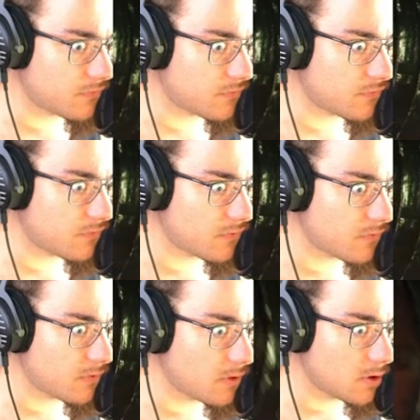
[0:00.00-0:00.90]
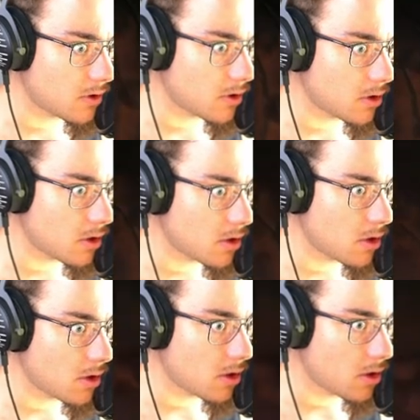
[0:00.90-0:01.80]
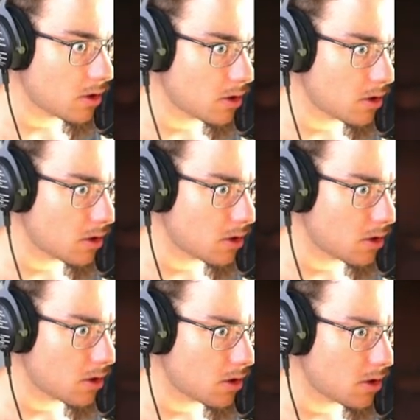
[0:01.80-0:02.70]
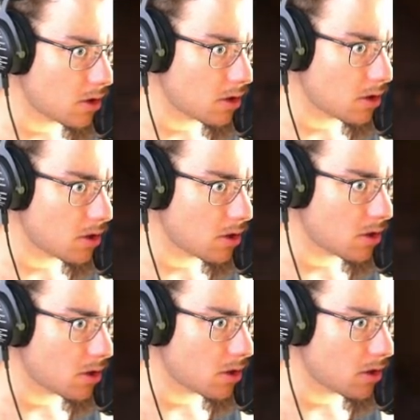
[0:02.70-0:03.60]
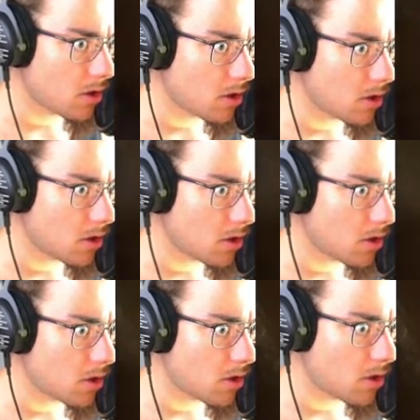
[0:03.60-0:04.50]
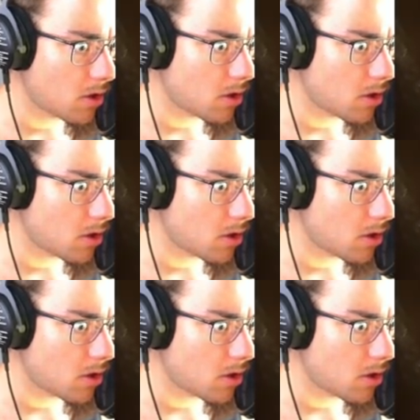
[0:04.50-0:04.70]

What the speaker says: Nobody speaks.